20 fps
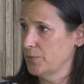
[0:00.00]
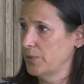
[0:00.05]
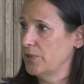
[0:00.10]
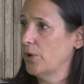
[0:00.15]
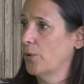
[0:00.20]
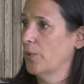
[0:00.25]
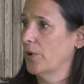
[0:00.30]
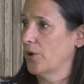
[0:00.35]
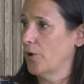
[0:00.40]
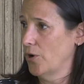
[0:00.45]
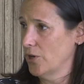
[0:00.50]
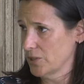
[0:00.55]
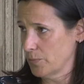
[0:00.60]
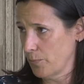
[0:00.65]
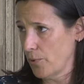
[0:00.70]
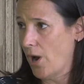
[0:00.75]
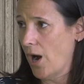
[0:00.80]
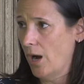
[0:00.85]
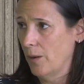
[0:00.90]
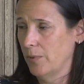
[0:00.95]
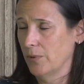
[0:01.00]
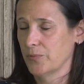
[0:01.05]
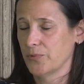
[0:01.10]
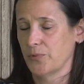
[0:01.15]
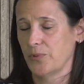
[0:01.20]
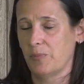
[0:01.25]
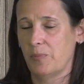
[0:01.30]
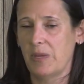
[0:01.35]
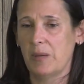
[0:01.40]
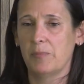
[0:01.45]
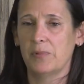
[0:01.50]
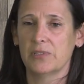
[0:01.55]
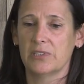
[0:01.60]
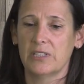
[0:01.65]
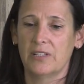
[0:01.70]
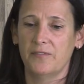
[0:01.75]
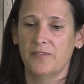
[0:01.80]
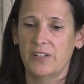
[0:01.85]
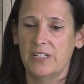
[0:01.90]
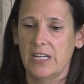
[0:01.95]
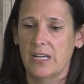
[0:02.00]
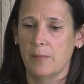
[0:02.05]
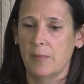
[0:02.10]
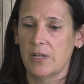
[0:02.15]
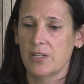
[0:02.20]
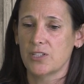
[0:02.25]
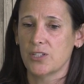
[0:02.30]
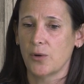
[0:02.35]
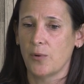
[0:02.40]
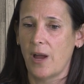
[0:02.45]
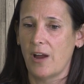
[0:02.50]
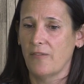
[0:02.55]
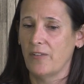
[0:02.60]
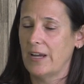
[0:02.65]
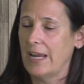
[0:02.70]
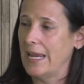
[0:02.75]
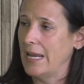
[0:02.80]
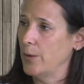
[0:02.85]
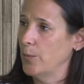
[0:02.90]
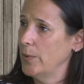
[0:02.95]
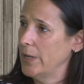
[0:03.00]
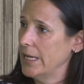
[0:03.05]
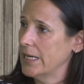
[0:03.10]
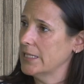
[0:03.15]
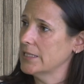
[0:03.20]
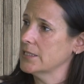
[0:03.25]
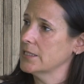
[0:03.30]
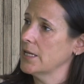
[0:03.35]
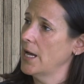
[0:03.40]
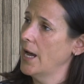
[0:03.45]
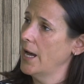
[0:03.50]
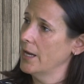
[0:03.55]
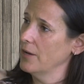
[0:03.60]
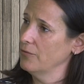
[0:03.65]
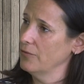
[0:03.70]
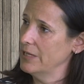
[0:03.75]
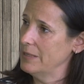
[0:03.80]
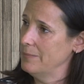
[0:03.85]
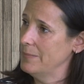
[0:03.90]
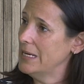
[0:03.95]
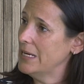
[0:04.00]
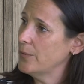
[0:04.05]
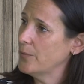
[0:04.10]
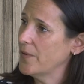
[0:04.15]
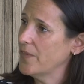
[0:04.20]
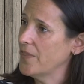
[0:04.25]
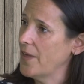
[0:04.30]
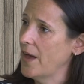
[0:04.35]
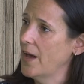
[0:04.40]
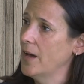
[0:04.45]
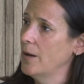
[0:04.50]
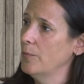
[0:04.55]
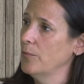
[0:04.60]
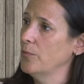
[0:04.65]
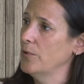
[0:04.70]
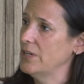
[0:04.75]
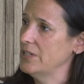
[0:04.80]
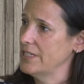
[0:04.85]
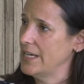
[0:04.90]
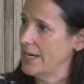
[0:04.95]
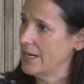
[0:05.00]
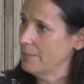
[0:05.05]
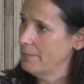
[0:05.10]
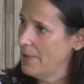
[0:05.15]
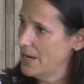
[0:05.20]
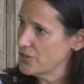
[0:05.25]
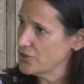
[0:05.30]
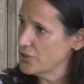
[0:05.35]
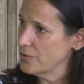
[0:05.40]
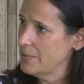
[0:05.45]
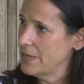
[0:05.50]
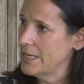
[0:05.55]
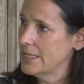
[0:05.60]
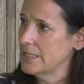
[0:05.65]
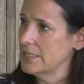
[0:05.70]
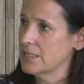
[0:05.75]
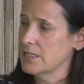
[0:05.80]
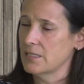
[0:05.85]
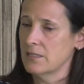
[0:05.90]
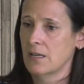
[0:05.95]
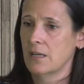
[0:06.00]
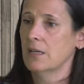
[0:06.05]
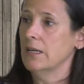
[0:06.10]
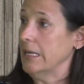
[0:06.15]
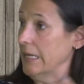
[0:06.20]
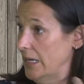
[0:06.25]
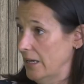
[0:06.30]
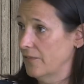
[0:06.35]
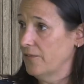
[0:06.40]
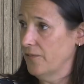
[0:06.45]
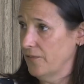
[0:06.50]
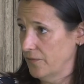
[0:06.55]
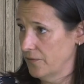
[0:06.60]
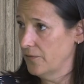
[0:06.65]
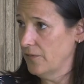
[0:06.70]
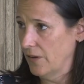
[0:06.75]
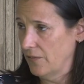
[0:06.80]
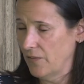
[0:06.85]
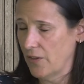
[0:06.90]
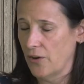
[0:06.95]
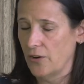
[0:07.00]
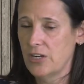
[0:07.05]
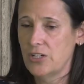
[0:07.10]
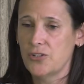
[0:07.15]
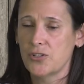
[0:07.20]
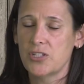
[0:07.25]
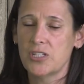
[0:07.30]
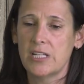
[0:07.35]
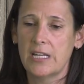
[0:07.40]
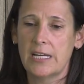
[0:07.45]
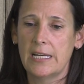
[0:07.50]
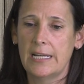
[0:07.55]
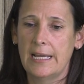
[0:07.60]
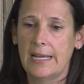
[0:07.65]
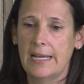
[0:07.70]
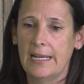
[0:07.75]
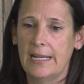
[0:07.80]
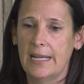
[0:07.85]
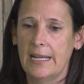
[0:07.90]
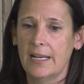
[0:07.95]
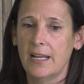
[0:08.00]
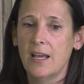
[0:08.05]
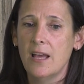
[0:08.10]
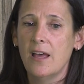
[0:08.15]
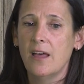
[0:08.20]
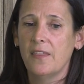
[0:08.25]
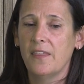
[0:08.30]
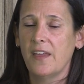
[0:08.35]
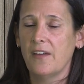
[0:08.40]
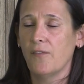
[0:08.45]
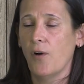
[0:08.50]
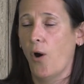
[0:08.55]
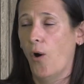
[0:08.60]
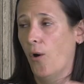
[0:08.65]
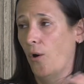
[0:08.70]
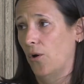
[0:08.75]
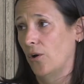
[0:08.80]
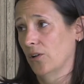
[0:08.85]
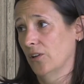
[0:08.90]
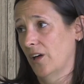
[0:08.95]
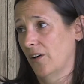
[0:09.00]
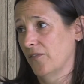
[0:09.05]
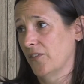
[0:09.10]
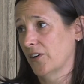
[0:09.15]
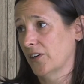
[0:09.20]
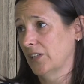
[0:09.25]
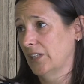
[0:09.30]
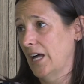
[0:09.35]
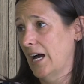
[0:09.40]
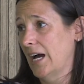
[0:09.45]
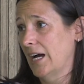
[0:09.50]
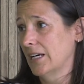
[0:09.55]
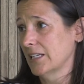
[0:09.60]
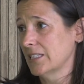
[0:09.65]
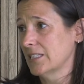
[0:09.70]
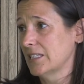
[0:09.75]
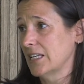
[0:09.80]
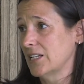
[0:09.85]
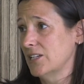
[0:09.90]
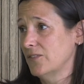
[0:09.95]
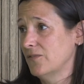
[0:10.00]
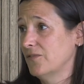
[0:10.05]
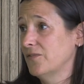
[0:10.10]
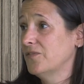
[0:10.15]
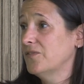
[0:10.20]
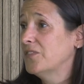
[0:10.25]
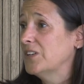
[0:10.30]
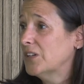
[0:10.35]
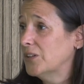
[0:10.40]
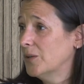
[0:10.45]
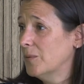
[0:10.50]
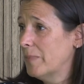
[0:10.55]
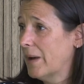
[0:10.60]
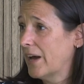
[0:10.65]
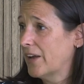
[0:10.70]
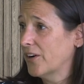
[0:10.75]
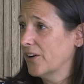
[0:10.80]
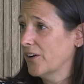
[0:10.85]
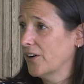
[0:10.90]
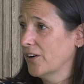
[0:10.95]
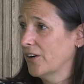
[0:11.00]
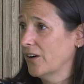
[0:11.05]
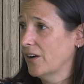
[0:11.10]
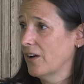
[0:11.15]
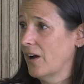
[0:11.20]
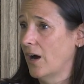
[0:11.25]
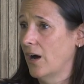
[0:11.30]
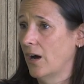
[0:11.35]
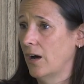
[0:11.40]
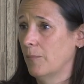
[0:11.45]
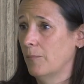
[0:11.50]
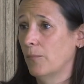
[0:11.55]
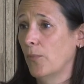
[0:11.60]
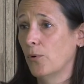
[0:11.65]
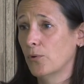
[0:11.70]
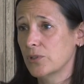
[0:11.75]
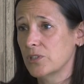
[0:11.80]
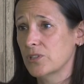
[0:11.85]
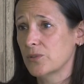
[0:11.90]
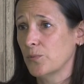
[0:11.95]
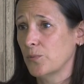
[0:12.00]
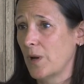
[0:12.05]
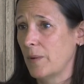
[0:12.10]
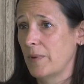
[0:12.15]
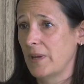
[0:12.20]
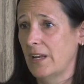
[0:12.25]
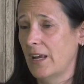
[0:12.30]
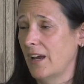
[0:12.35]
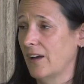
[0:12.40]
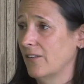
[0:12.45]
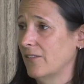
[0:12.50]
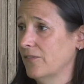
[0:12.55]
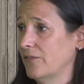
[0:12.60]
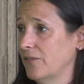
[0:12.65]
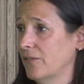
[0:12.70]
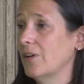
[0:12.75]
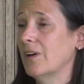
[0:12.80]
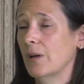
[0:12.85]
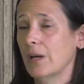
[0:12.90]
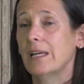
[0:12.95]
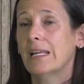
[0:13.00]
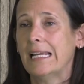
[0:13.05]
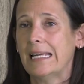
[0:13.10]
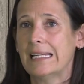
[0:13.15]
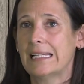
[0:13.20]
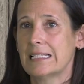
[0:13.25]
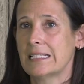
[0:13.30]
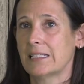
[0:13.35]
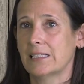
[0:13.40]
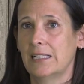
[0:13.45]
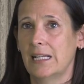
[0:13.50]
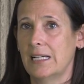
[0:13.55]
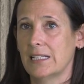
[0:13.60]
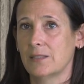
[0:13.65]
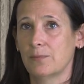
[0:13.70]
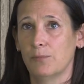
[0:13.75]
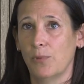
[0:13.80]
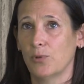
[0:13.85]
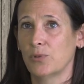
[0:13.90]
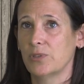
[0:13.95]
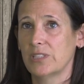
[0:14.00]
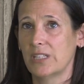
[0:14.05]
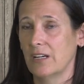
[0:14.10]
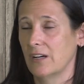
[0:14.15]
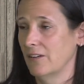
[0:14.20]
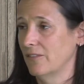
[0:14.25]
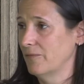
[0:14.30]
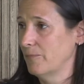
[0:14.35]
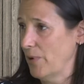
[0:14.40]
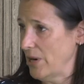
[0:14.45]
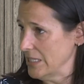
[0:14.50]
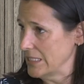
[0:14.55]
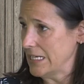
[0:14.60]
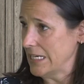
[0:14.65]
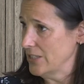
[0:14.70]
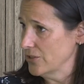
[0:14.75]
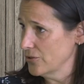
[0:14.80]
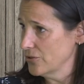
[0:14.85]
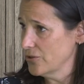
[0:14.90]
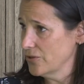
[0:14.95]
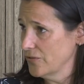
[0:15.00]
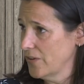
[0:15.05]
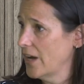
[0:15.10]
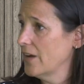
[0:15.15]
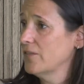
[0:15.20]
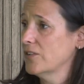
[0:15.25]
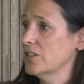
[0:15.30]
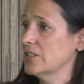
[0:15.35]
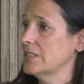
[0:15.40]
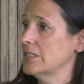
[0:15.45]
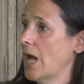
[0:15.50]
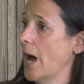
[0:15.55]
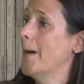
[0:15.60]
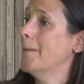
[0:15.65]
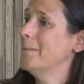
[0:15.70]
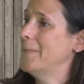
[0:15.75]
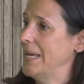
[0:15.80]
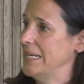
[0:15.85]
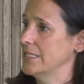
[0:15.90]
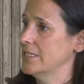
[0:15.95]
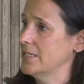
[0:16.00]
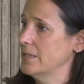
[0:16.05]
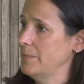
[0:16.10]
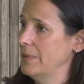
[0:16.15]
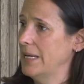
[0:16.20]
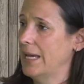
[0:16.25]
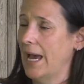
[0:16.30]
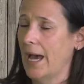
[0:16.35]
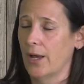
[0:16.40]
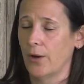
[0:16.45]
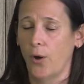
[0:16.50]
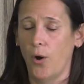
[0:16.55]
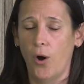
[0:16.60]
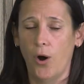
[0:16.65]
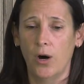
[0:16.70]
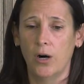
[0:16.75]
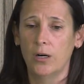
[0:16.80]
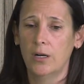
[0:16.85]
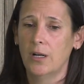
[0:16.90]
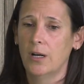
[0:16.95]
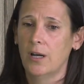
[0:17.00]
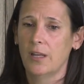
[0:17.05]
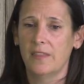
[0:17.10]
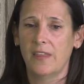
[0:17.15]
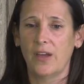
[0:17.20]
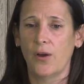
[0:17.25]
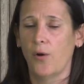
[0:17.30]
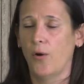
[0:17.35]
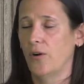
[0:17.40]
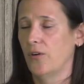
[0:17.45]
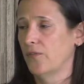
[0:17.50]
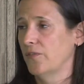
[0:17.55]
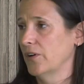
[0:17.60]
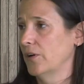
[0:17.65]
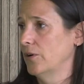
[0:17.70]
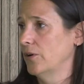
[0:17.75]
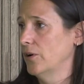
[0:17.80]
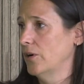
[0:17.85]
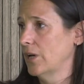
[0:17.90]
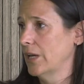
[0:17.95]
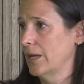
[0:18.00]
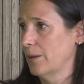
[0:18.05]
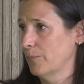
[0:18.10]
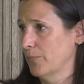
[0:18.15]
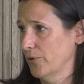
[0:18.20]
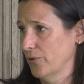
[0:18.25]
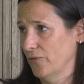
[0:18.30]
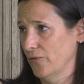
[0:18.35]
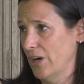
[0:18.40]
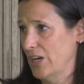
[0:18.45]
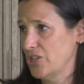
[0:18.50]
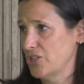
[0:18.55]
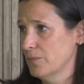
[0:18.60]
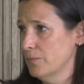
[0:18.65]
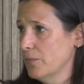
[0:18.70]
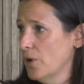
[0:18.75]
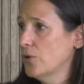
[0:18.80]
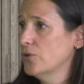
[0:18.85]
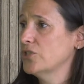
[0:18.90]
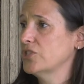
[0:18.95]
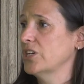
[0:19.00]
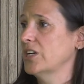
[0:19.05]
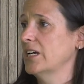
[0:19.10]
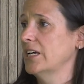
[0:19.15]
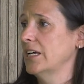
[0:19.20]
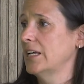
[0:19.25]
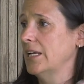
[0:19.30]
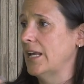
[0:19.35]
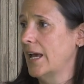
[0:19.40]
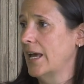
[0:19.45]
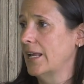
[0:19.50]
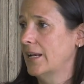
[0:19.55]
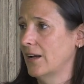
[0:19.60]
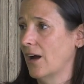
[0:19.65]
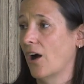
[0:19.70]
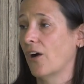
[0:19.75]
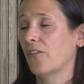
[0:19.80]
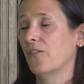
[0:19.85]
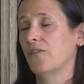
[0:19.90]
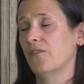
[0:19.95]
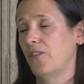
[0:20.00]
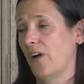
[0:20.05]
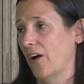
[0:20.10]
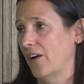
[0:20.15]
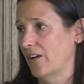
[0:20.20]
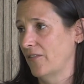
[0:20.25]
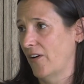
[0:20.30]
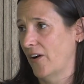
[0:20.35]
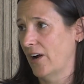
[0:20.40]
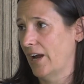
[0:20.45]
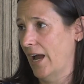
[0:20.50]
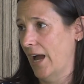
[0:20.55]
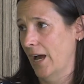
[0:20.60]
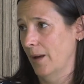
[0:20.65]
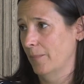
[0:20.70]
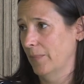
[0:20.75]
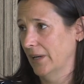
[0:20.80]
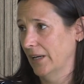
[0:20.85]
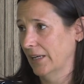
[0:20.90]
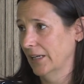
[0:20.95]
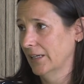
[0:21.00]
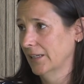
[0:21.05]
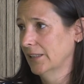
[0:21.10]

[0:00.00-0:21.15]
We don't want to cause problems with people's lymphedema. So every 8 weeks, I re-meet with them. We take measurements if they're interested in it. They've all loved the class. They feel better. Most women have. It is a class mostly of breast cancer survivors, not meant to be at all. They all feel improved range of motion and are very, very happy.